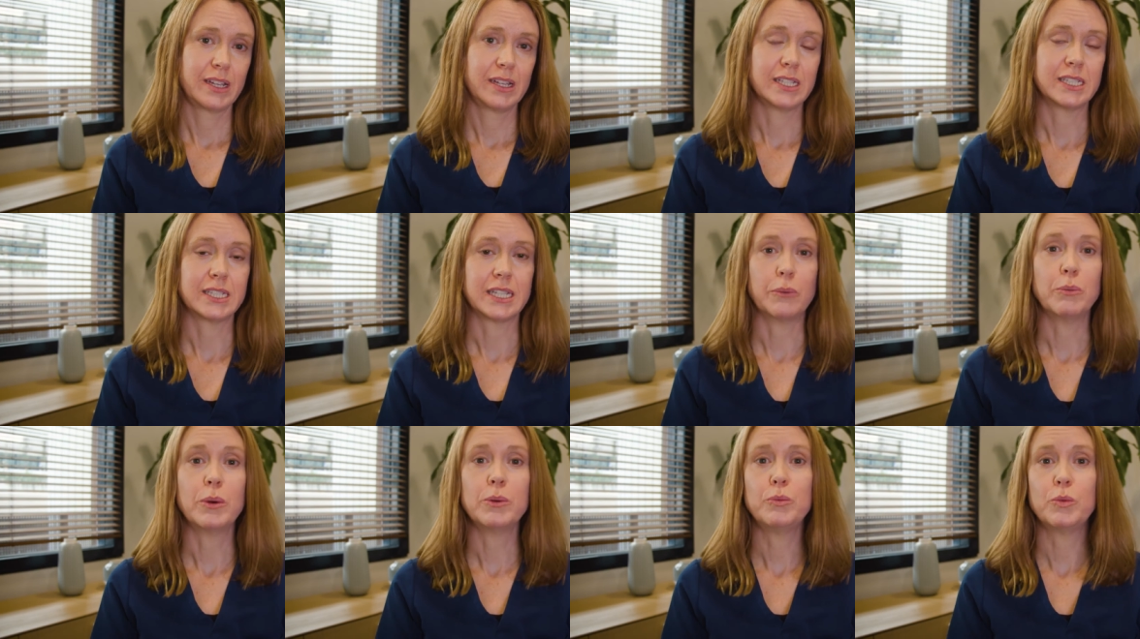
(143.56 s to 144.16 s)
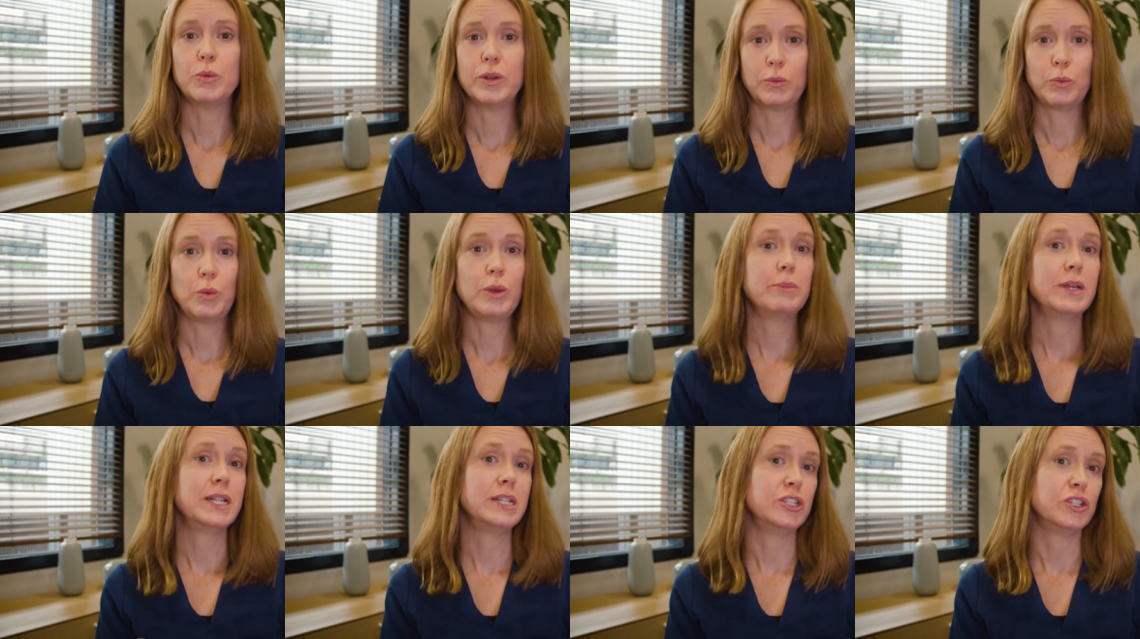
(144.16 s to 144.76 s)
Some
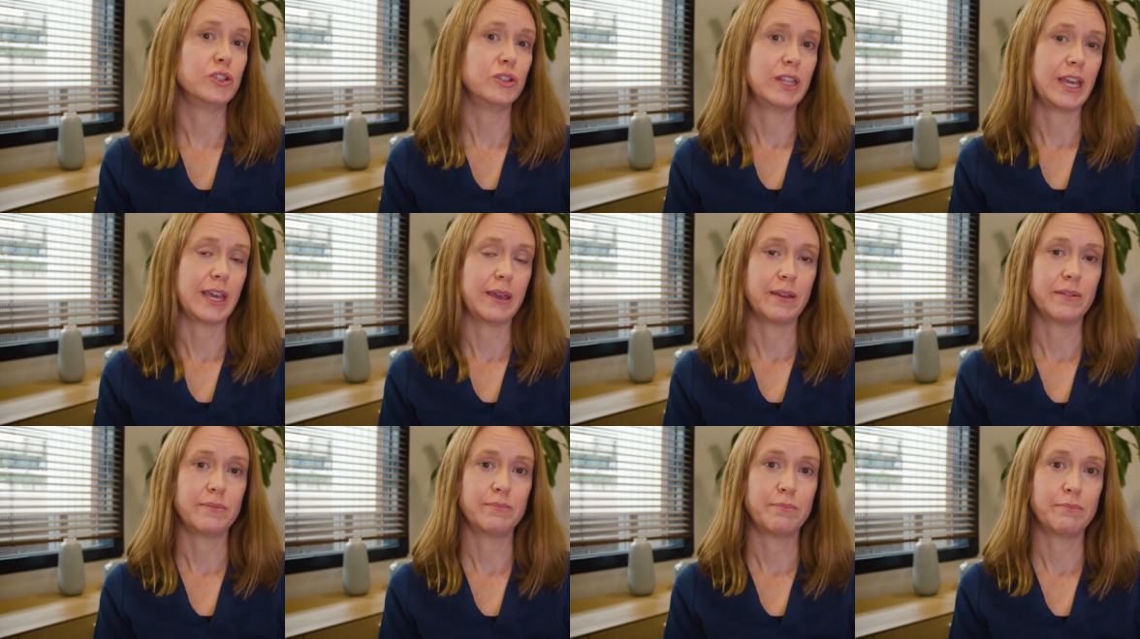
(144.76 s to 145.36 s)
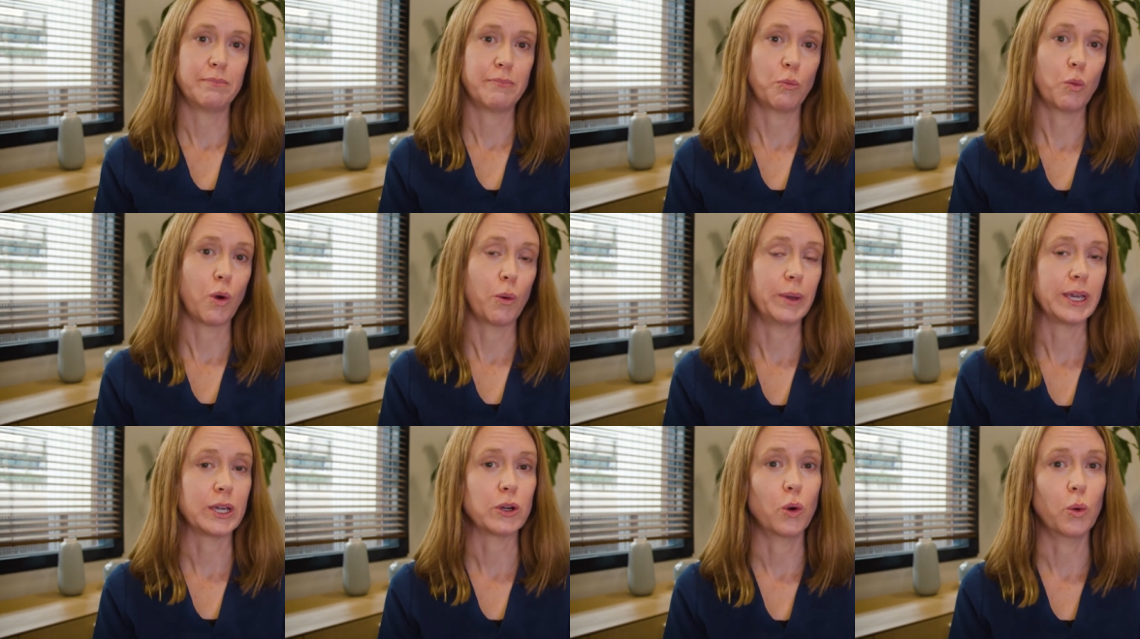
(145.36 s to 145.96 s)
women do their
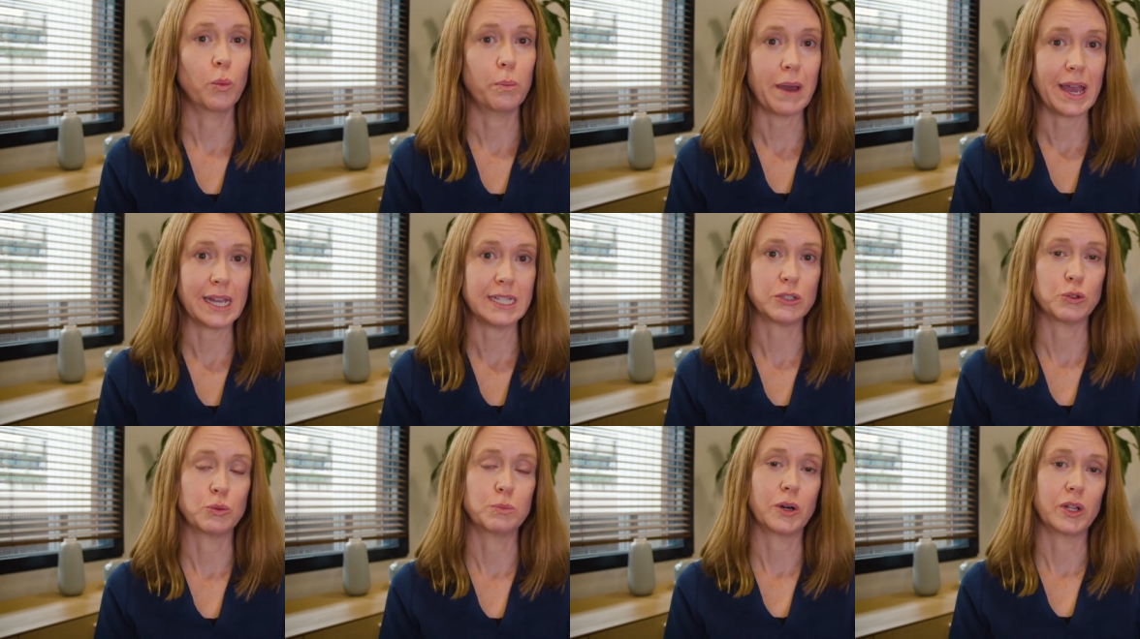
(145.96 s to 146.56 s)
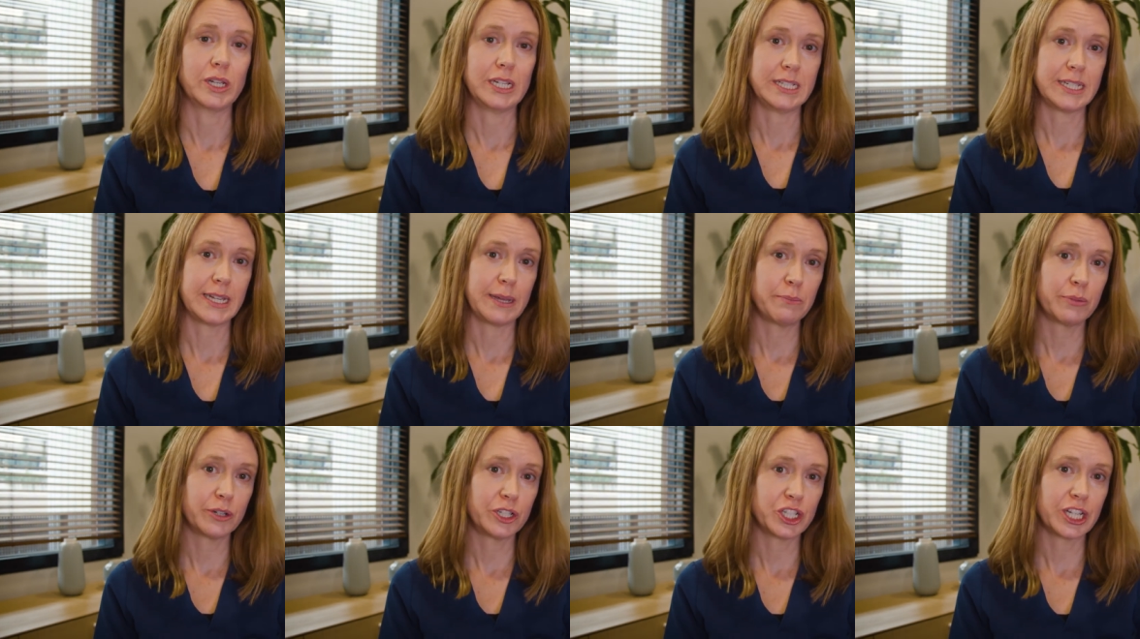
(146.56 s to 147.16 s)
what we call basal body
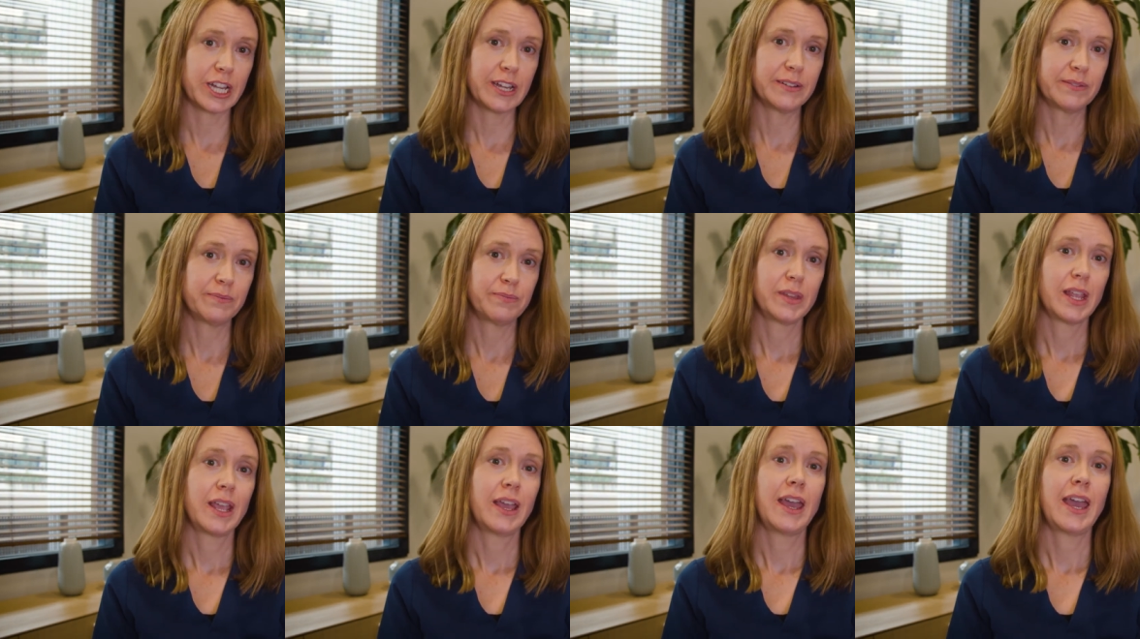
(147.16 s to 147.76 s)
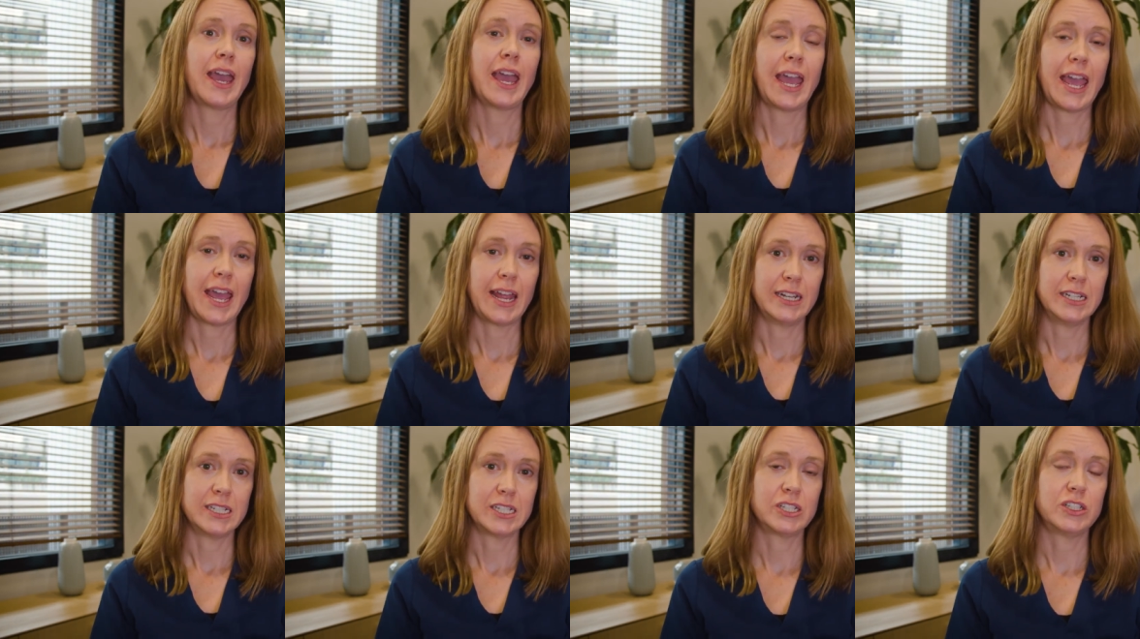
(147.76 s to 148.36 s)
temperature
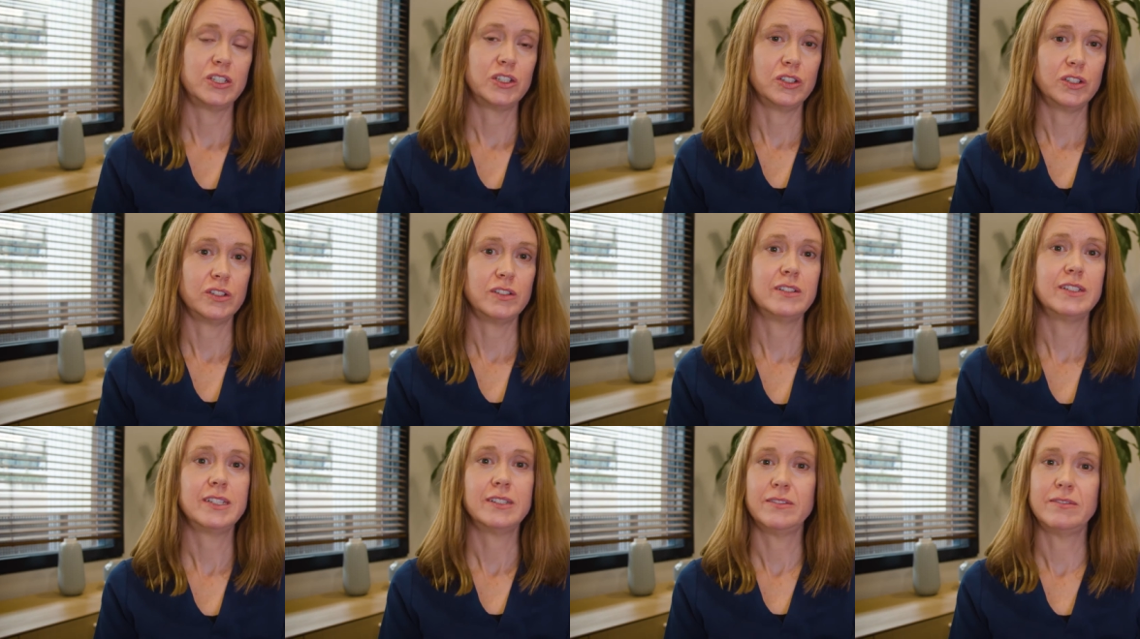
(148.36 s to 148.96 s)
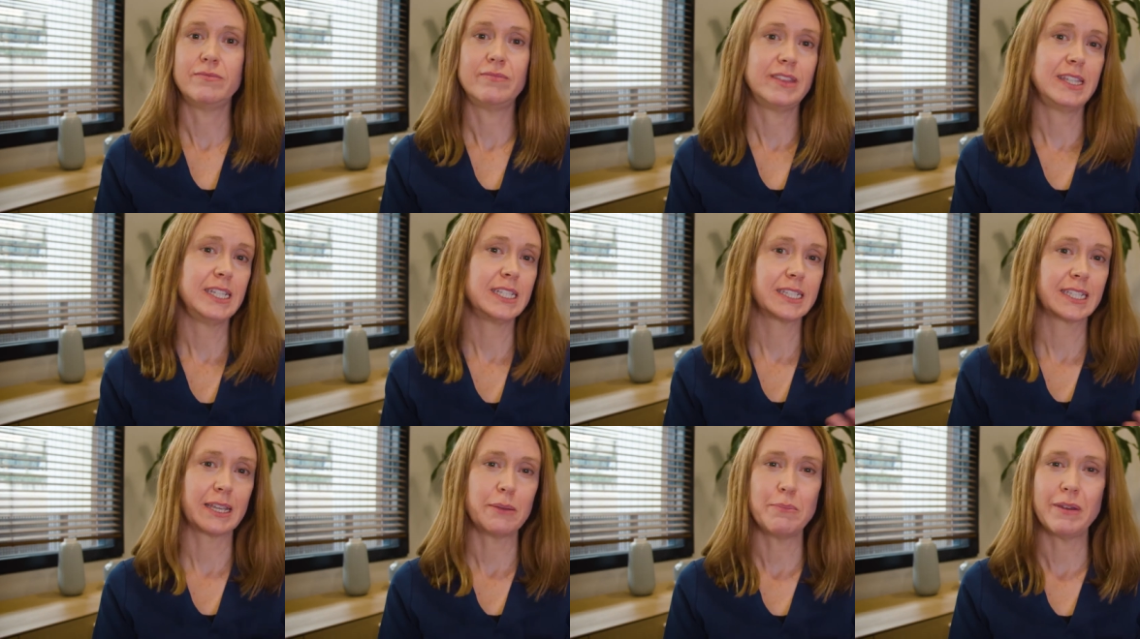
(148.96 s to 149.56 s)
and
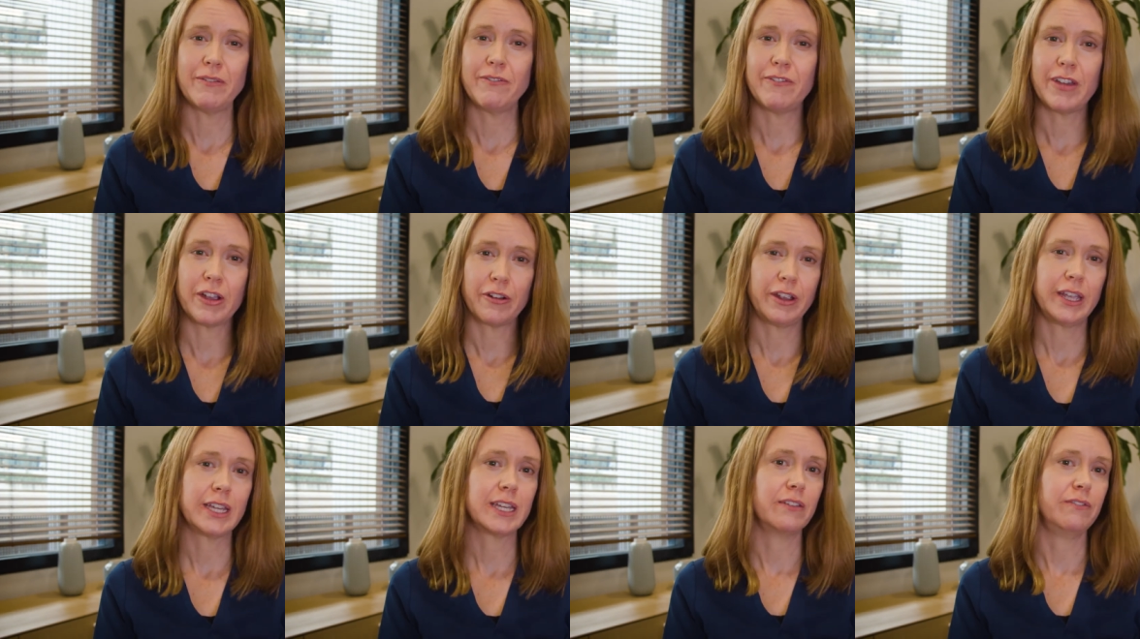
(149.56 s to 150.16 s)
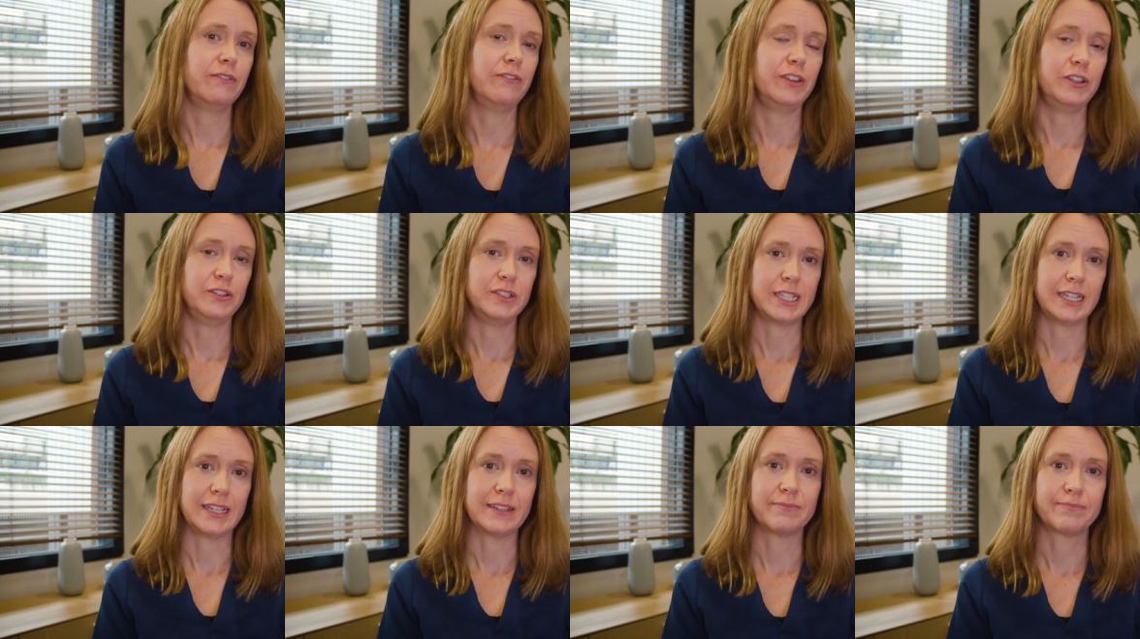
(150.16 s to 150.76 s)
this can be very
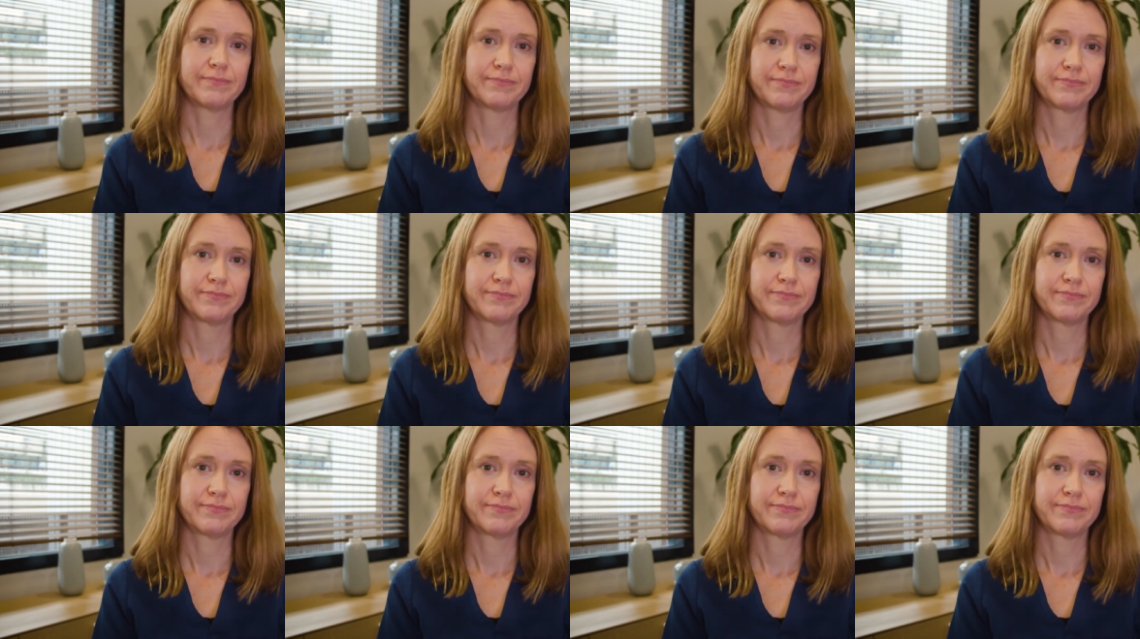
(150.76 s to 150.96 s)
confusing.